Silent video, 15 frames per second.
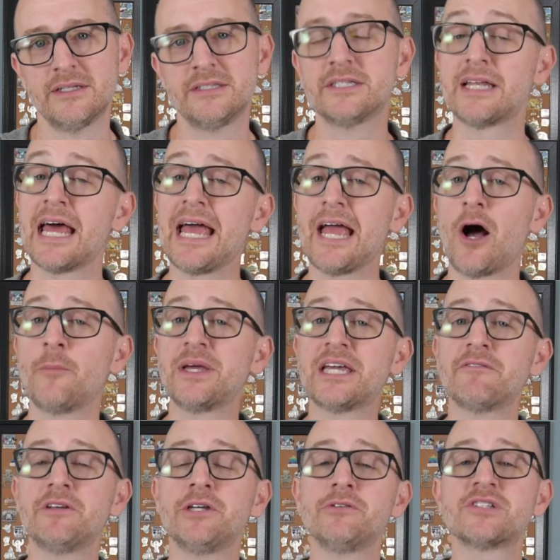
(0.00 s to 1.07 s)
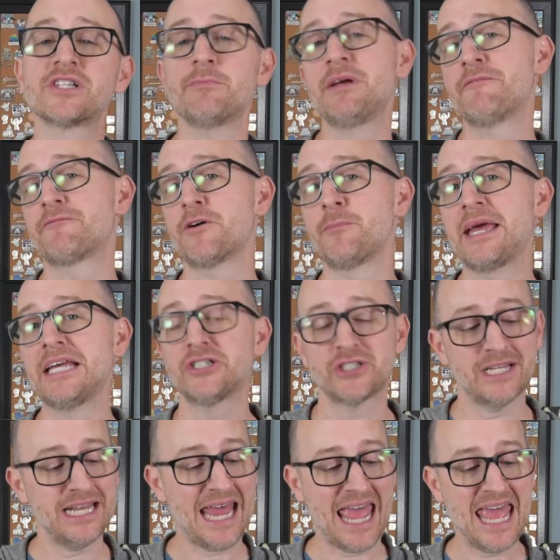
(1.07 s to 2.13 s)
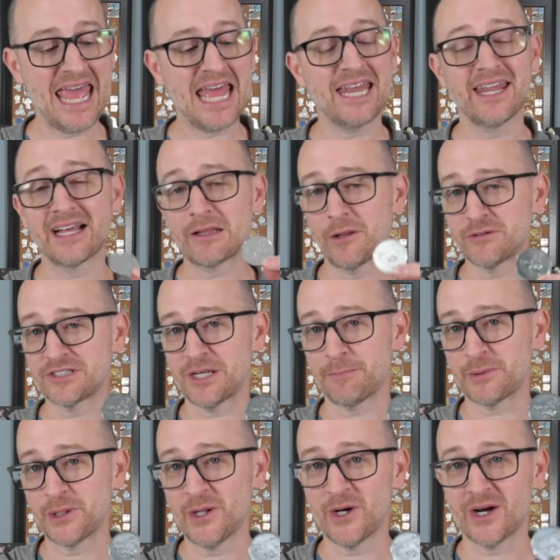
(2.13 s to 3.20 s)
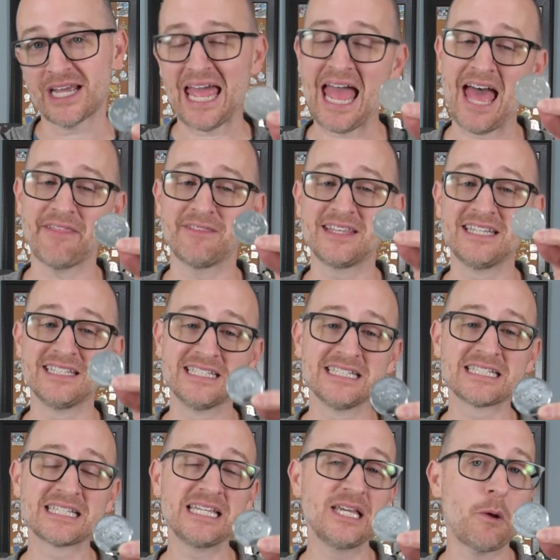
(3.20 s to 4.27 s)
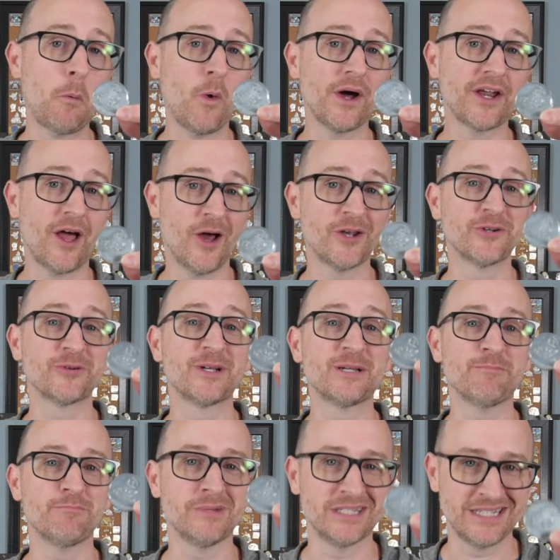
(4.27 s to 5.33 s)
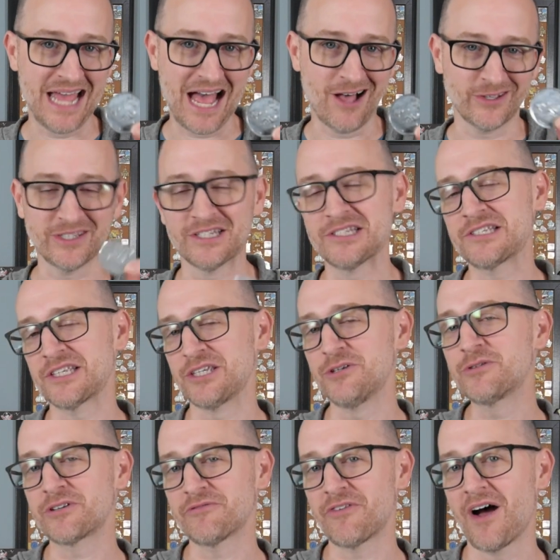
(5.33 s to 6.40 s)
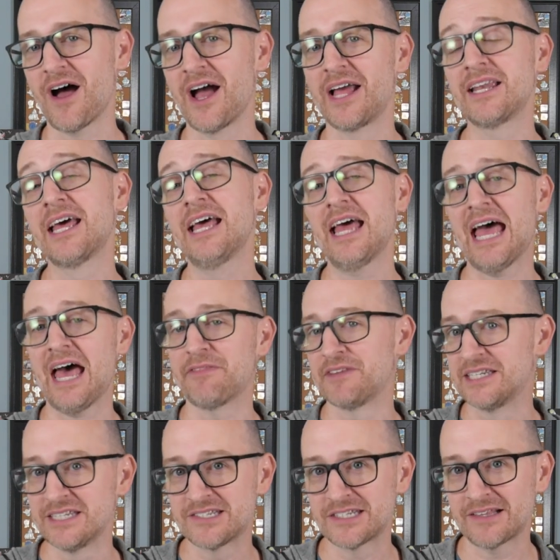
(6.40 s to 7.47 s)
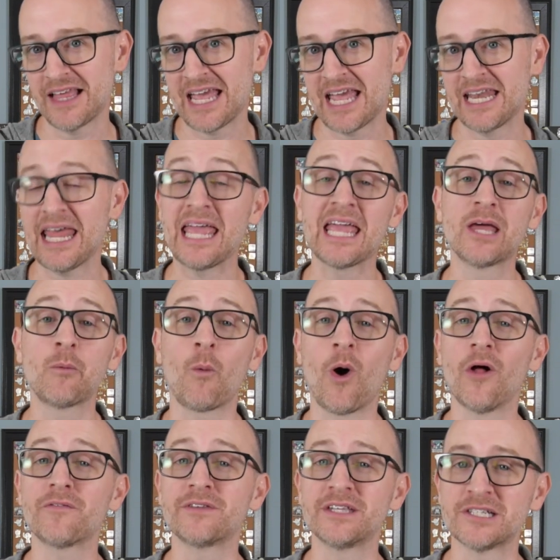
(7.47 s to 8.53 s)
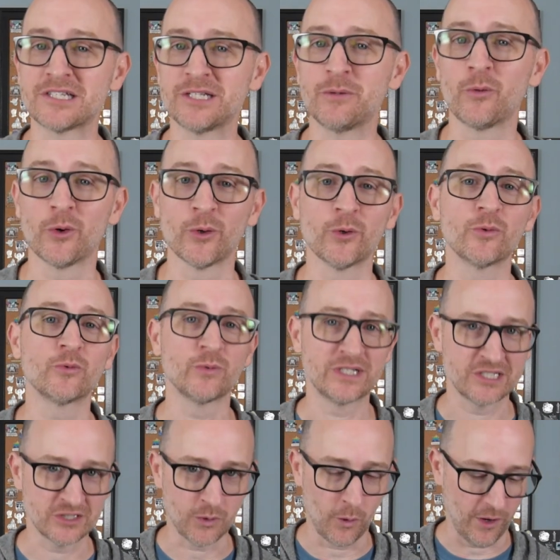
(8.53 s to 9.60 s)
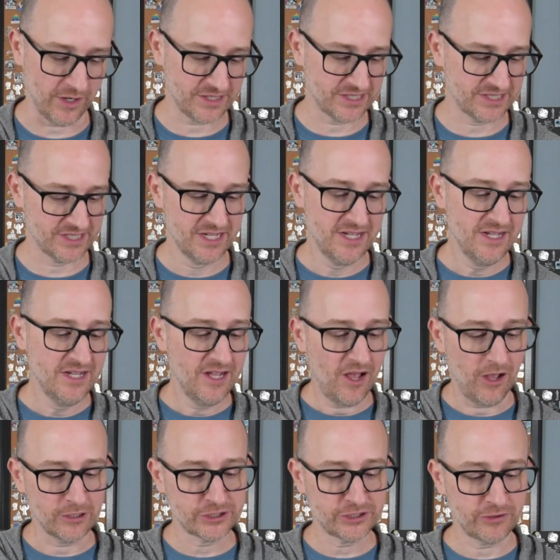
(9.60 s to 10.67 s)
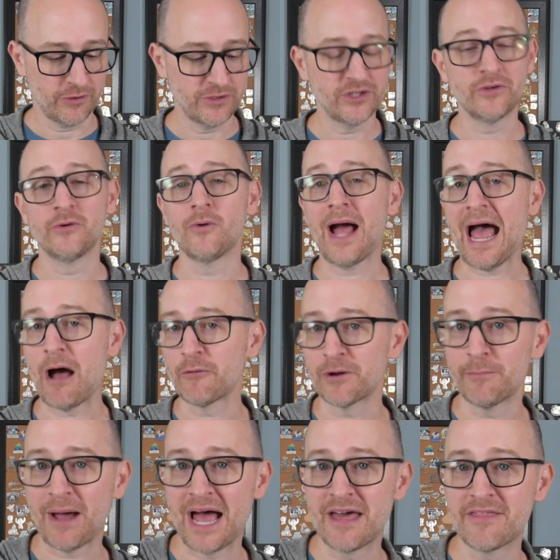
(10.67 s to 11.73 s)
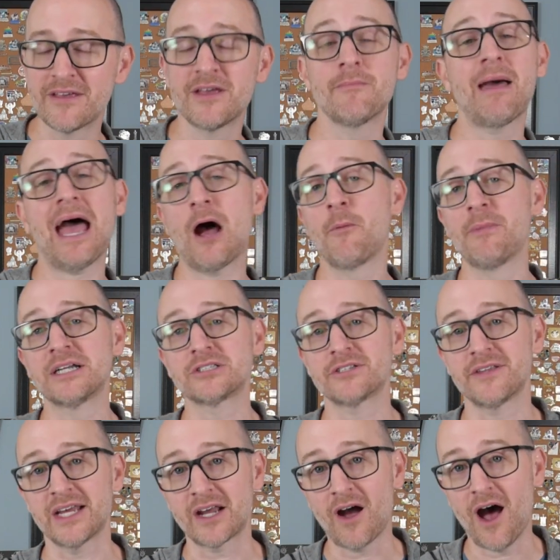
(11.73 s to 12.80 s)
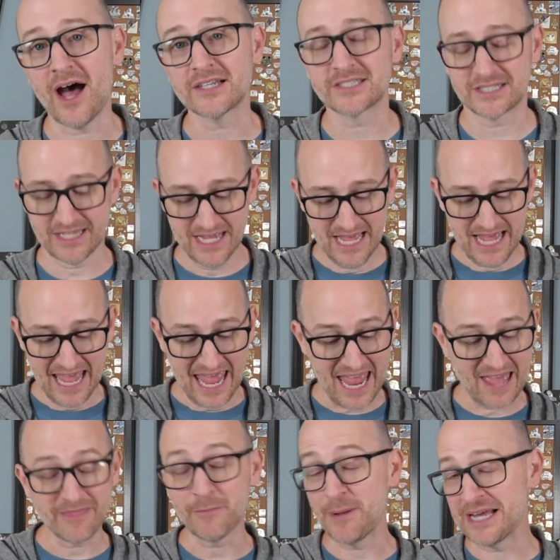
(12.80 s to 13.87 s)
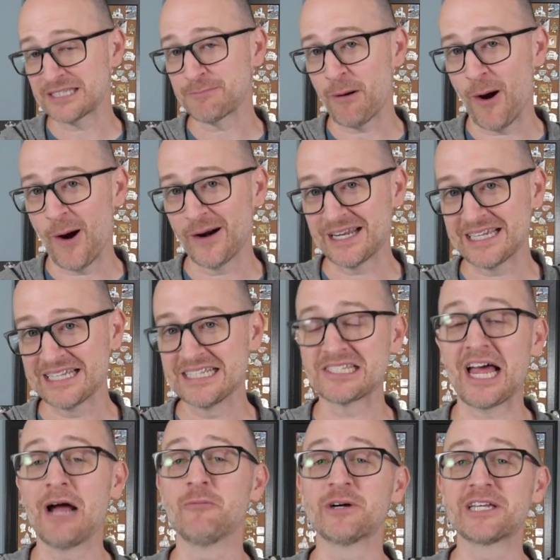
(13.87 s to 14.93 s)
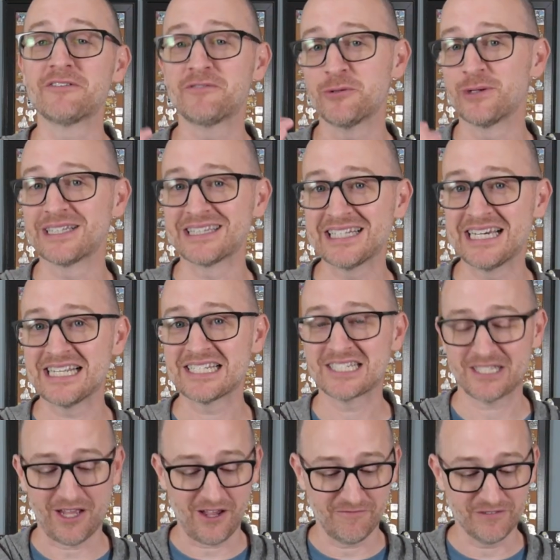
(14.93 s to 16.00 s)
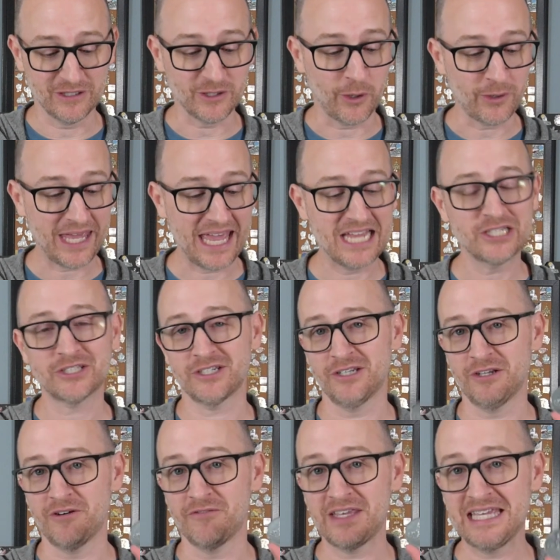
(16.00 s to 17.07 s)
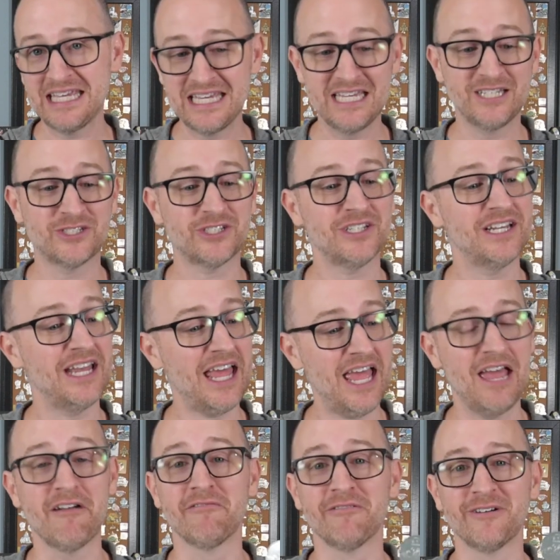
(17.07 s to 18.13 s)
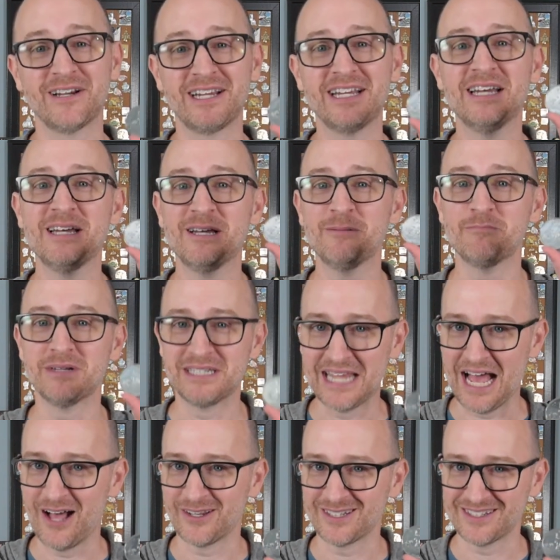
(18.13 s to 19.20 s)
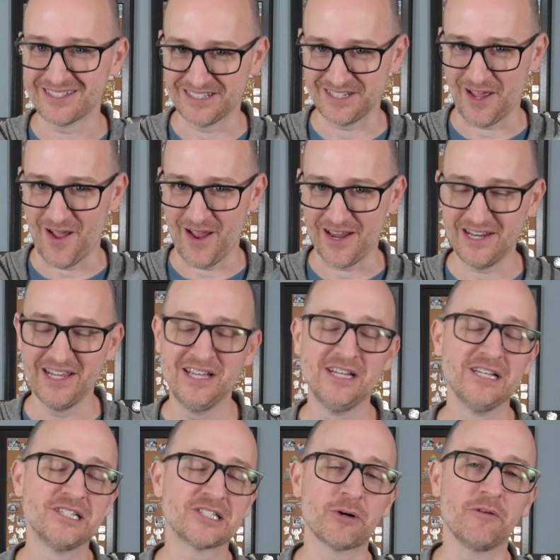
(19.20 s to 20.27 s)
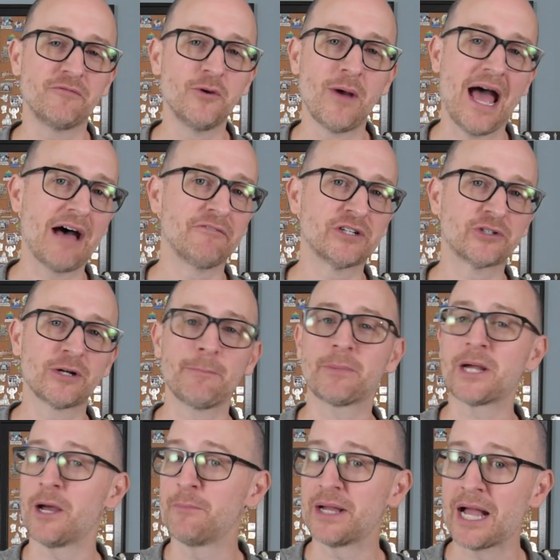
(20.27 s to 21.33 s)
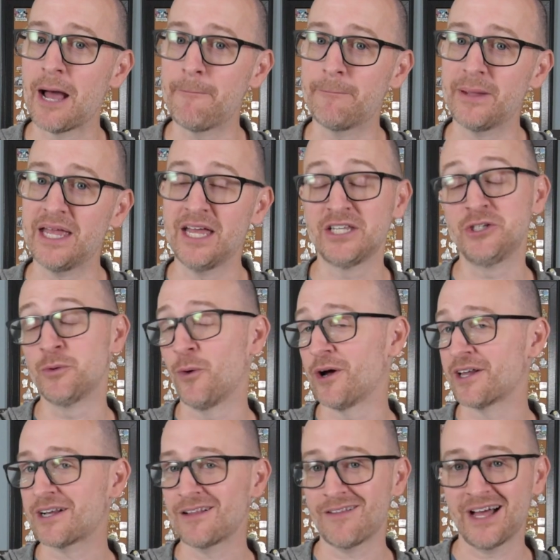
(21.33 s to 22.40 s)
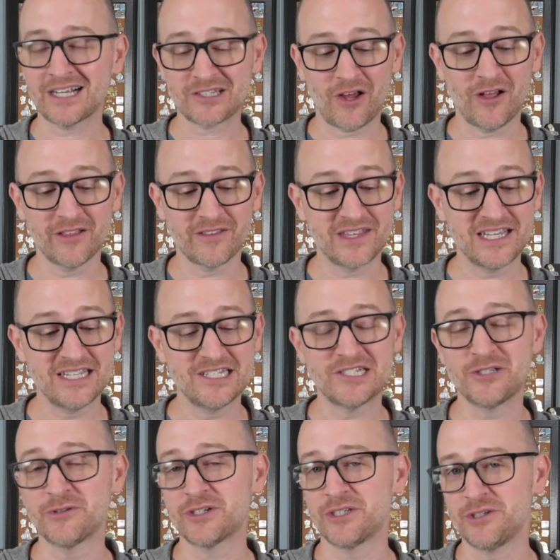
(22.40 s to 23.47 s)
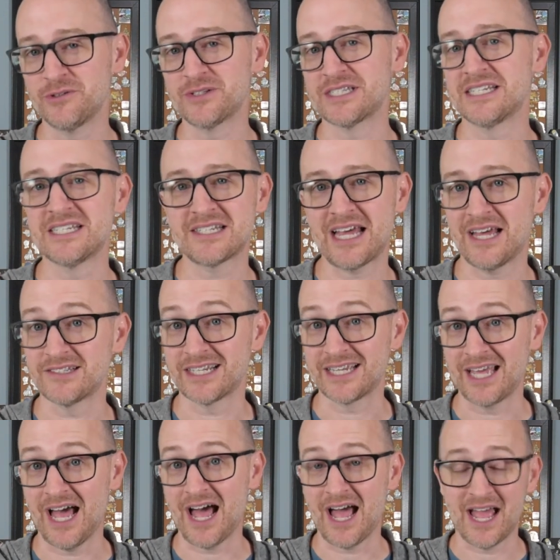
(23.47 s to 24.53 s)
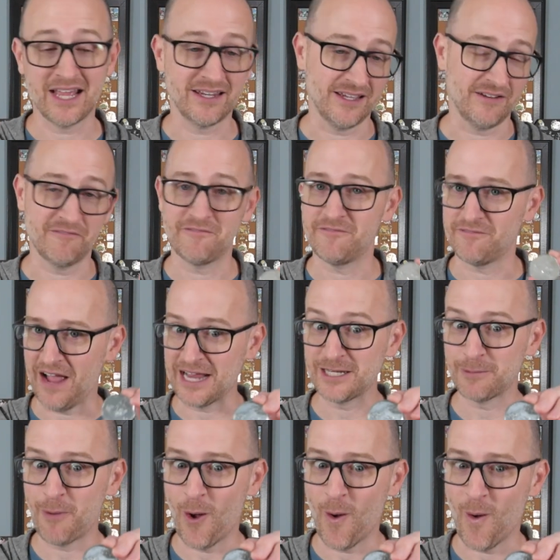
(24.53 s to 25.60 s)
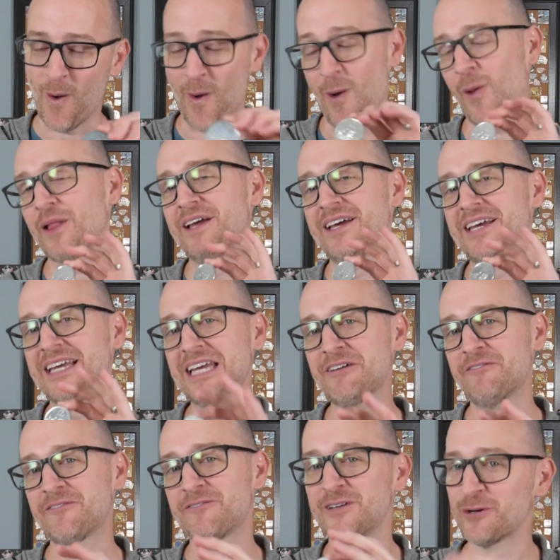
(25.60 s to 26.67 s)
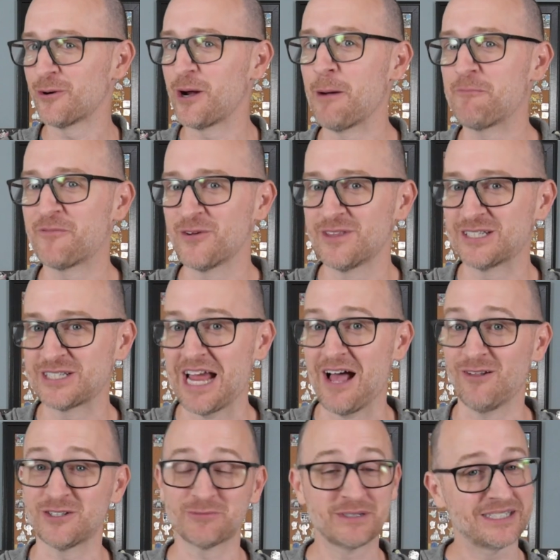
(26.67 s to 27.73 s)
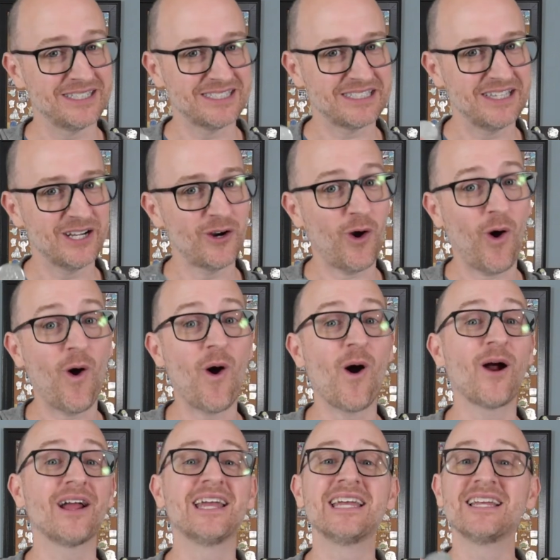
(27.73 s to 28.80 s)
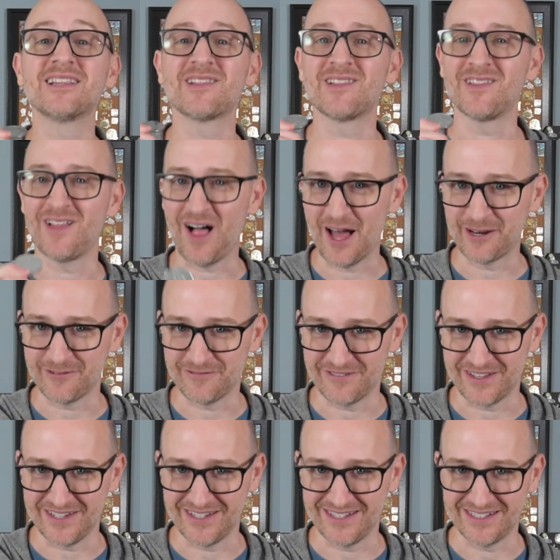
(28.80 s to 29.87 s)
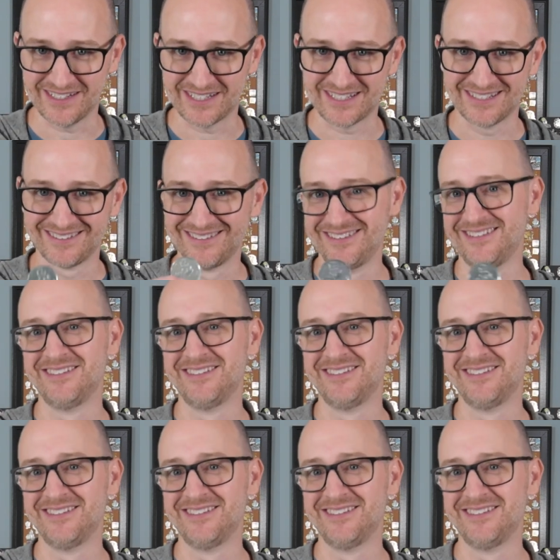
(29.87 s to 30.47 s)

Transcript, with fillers: Today, I'll be giving you some information and a close up look at the Disney 100 medallions that you can find at the Disneyland and Walt Disney World resorts. I'll show you how to buy them, how much they cost, and the best part is I will give you a list of the location of each and every medallion design. So if you have a trip coming up and you want to collect all of these, you can use this as a guide and find them all if you're up for the challenge, because there are a lot of these.